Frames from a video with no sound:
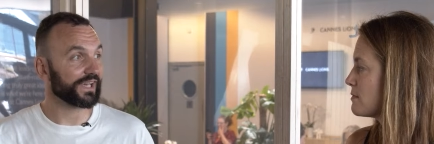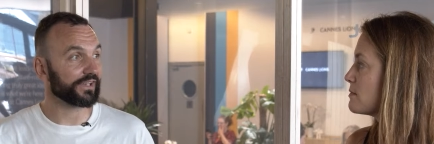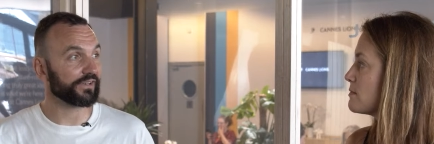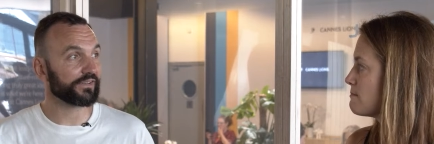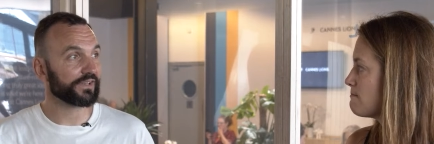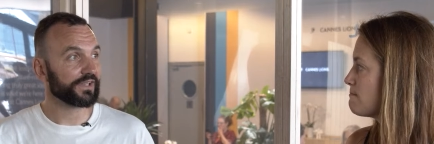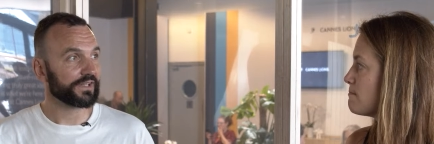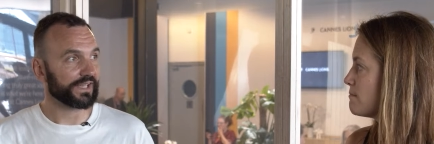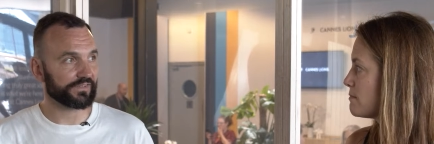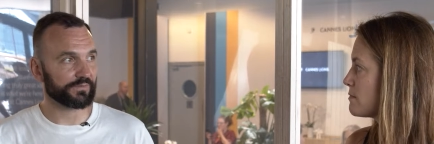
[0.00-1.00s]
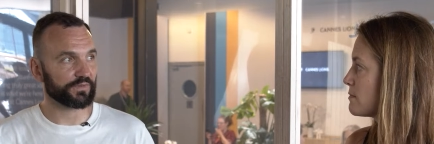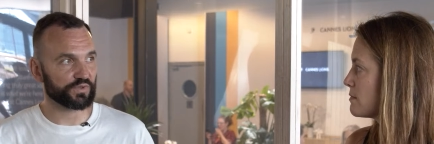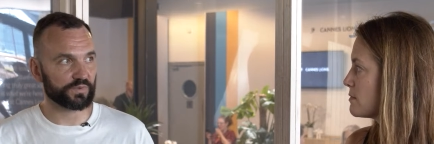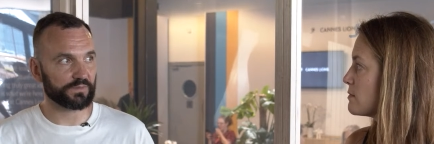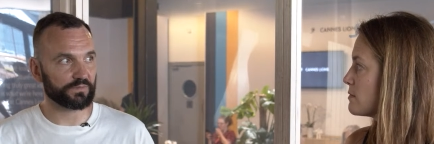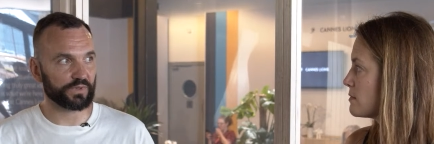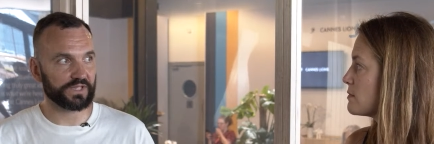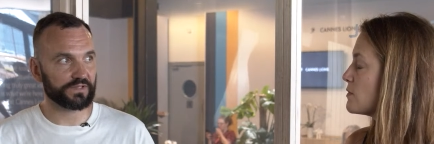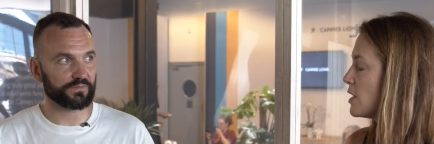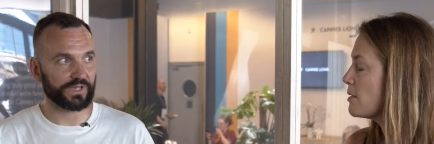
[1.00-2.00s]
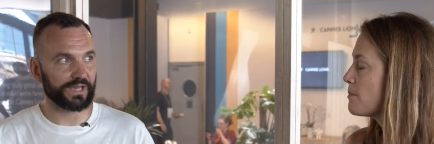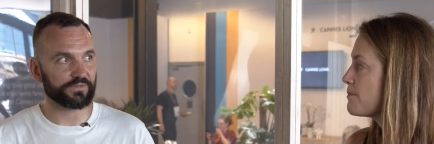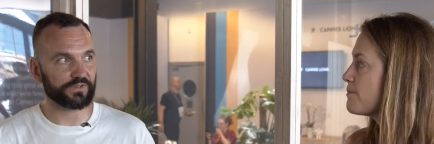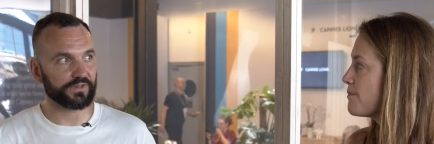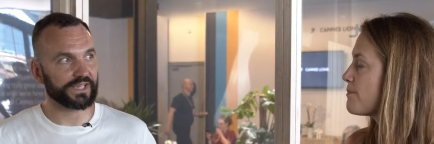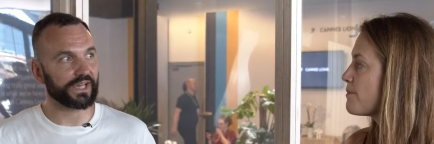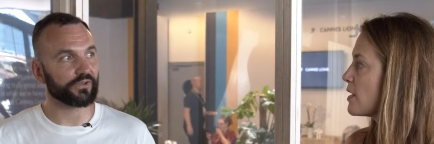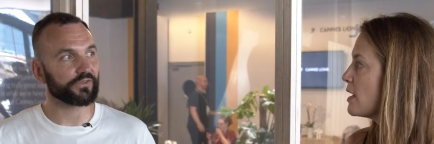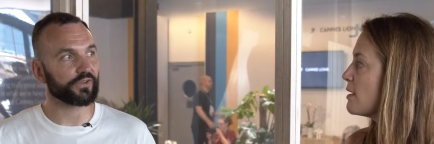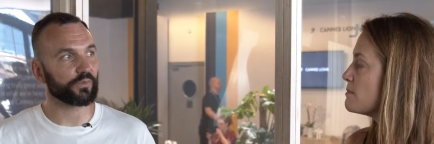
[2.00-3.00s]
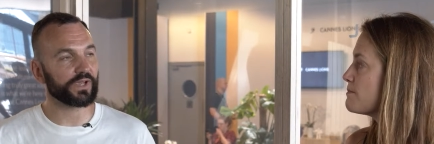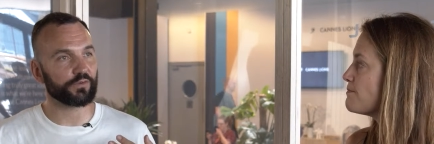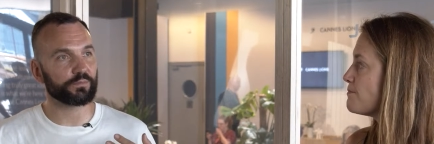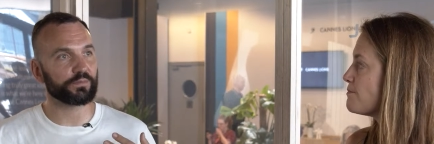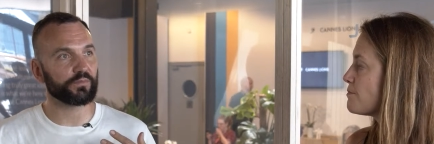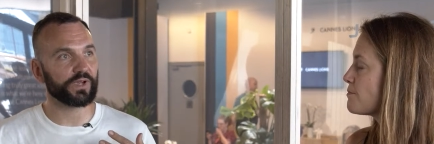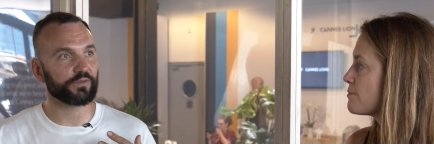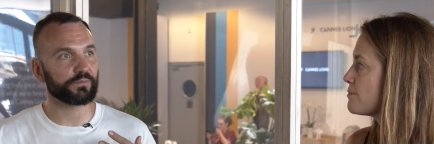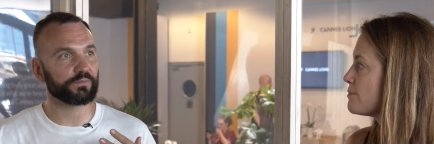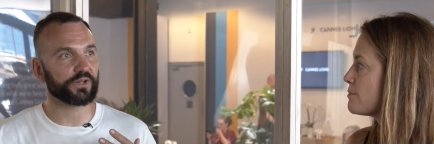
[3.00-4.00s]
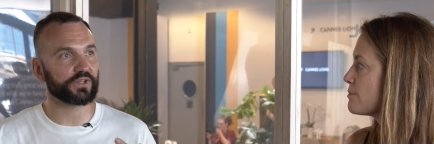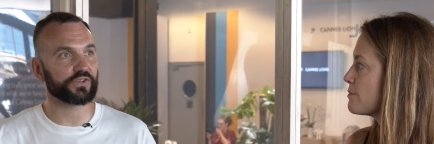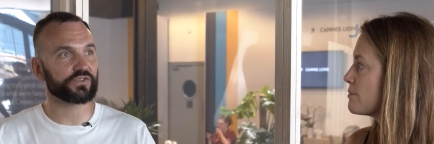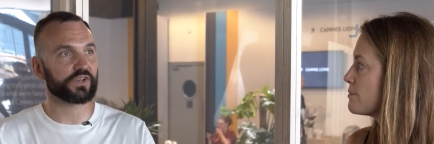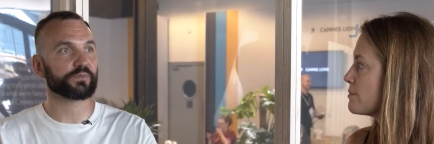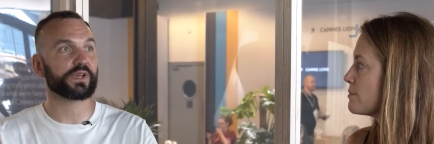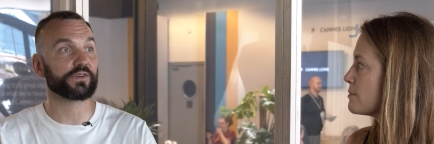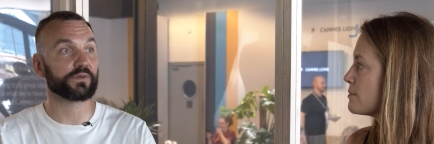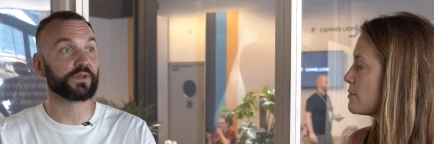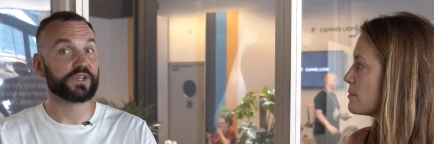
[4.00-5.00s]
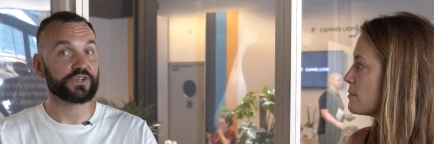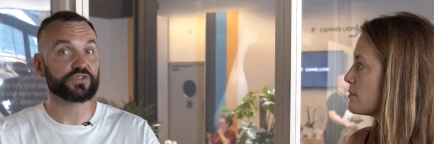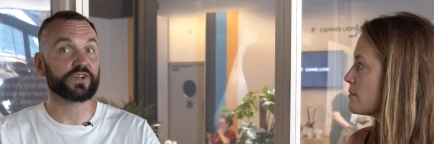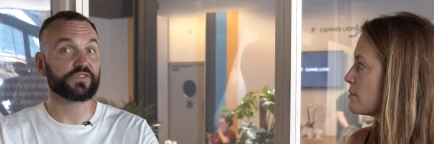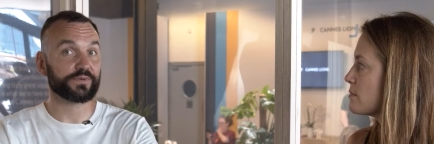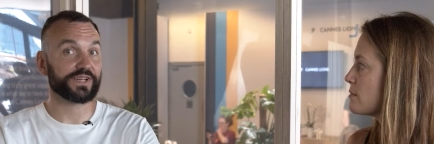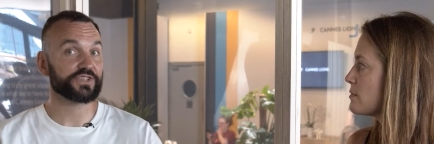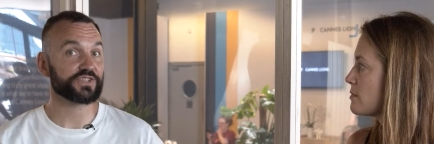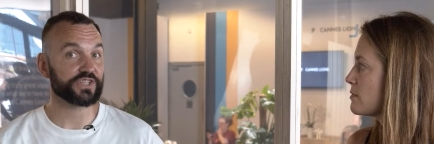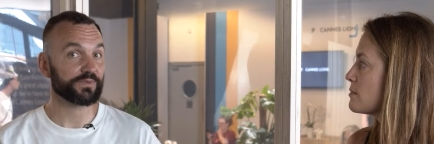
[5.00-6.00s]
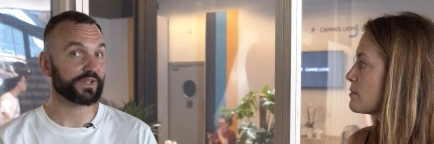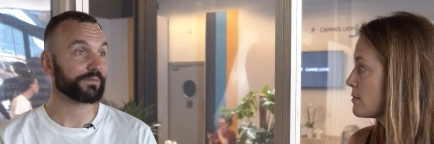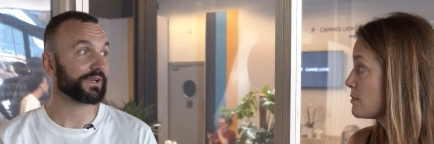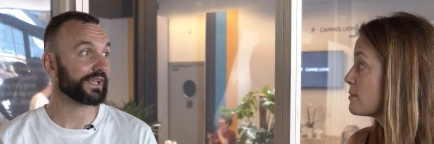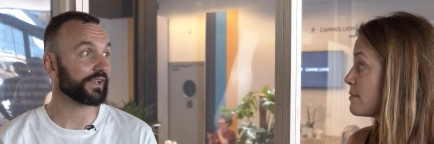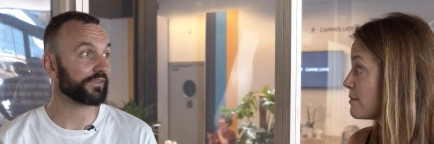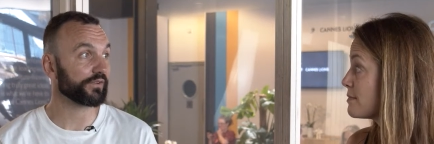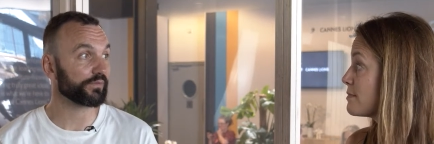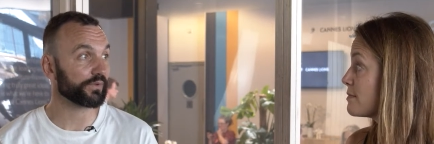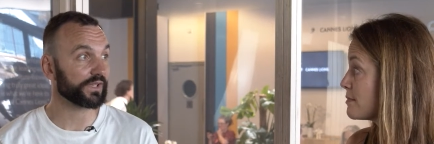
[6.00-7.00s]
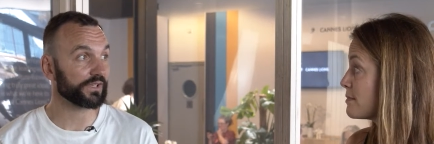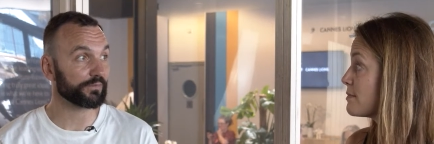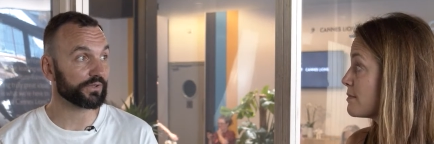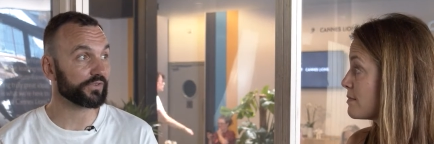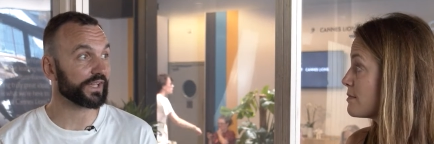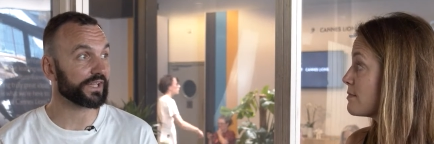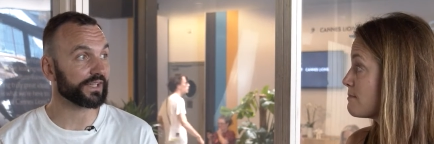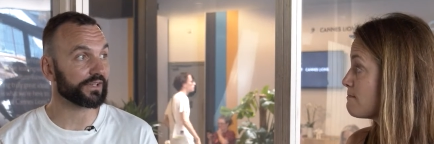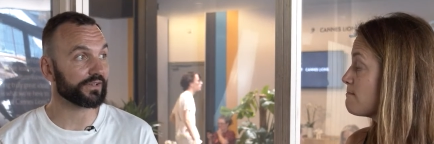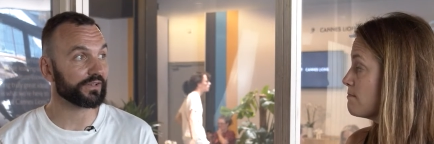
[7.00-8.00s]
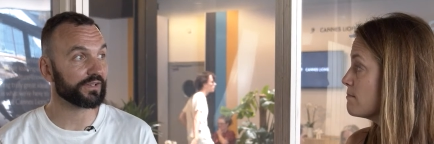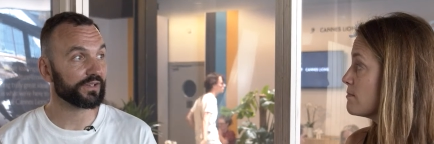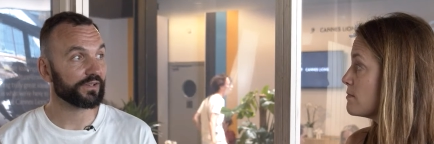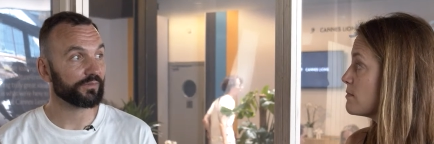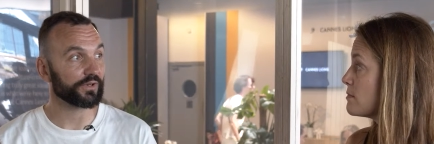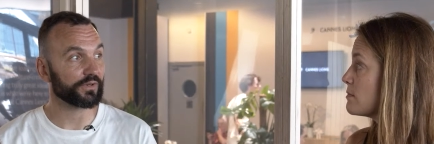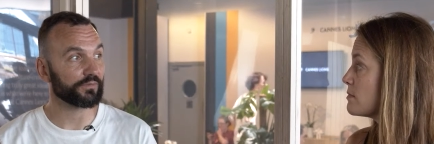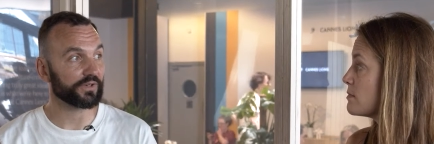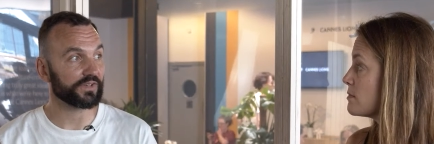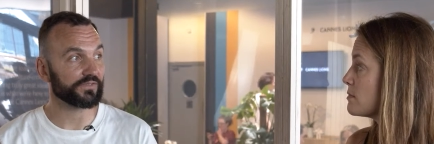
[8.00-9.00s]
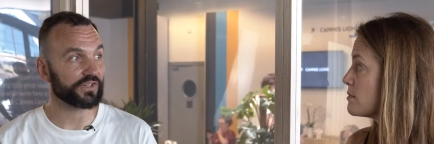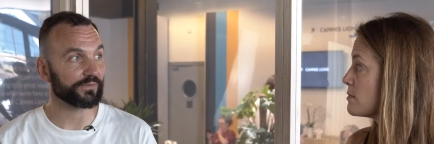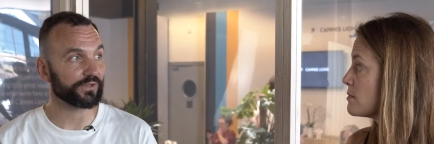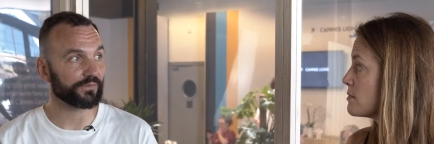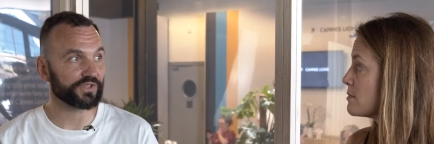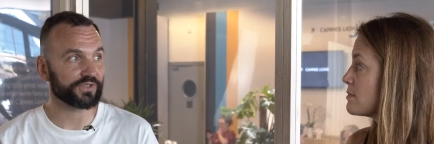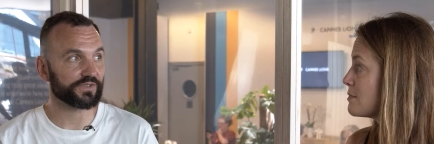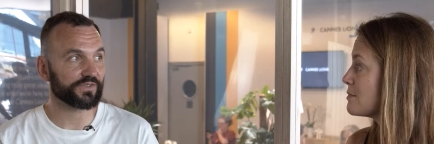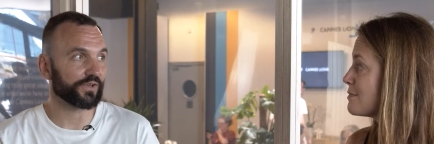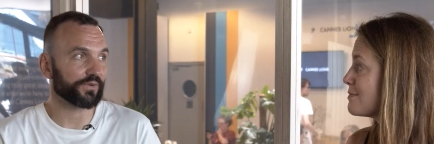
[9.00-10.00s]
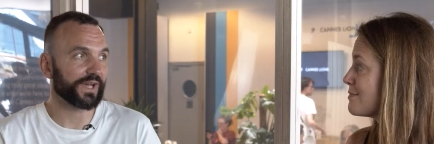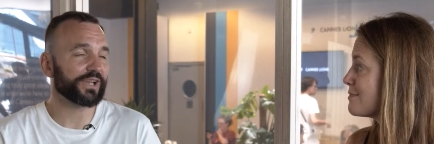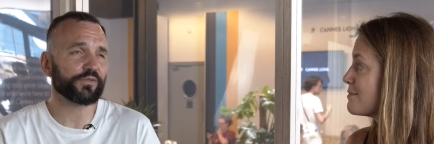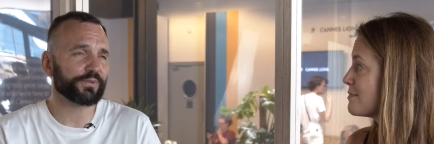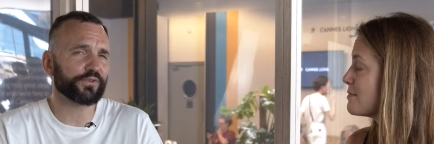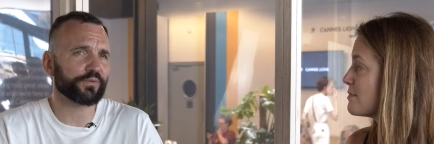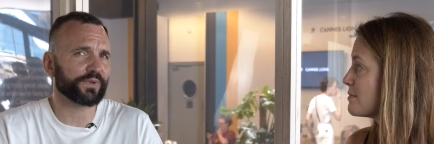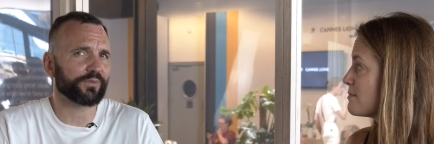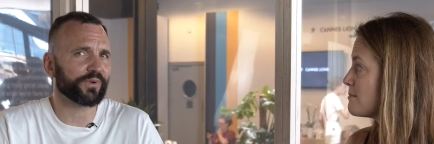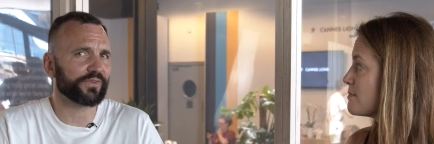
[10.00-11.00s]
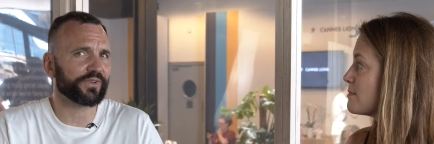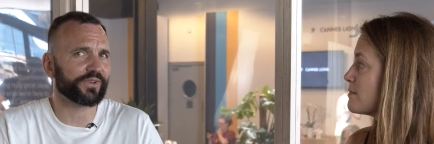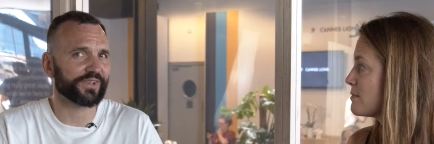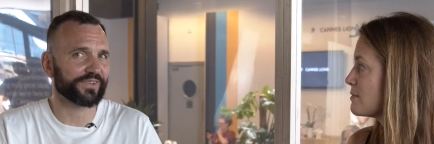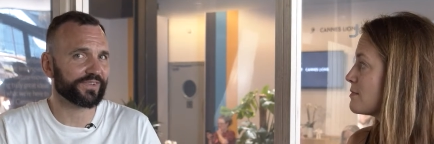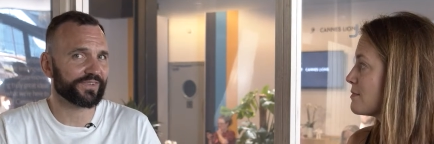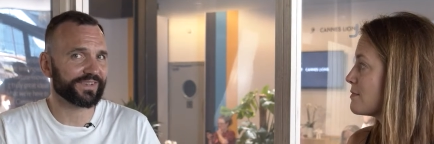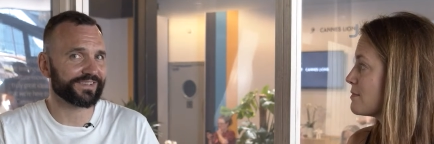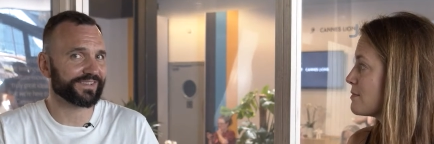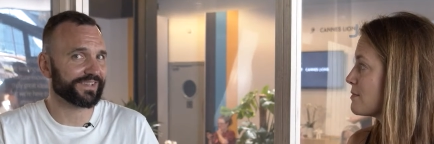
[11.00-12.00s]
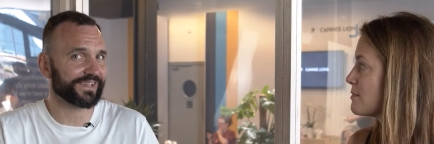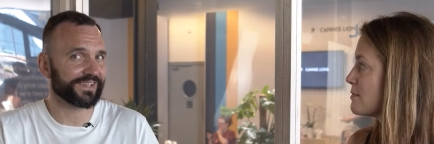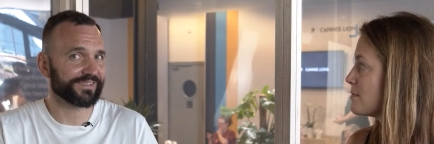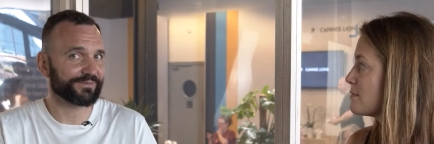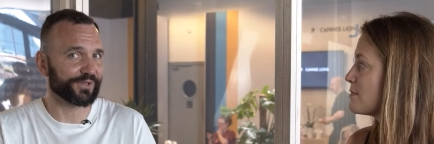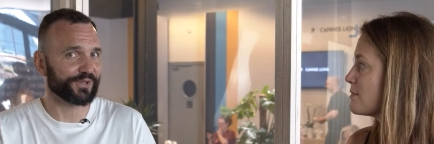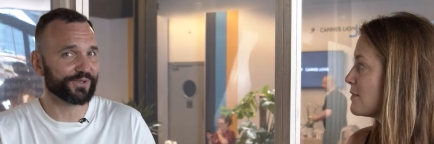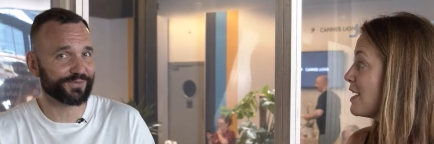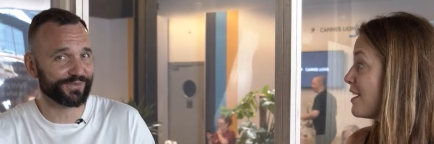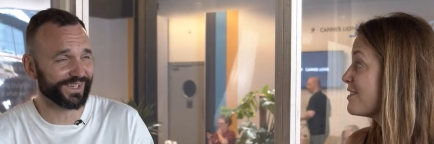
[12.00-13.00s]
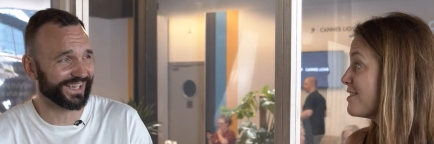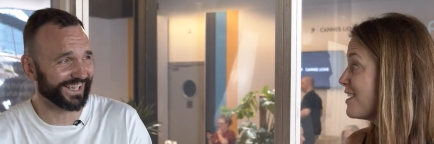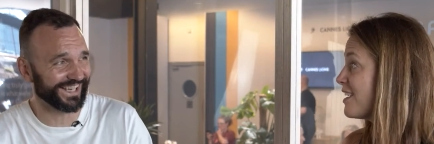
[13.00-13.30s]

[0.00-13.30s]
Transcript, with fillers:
Speaker 1: and that's something which we, we, we absolutely cannot yeah. do. We have a we have a burden of trust. We have a trust relationship with our players. And if we abuse that, then mm -hmm. we're, in, we're in deep trouble. And we should so and also, but also we don't want to because it's that's Dick's move. Yeah,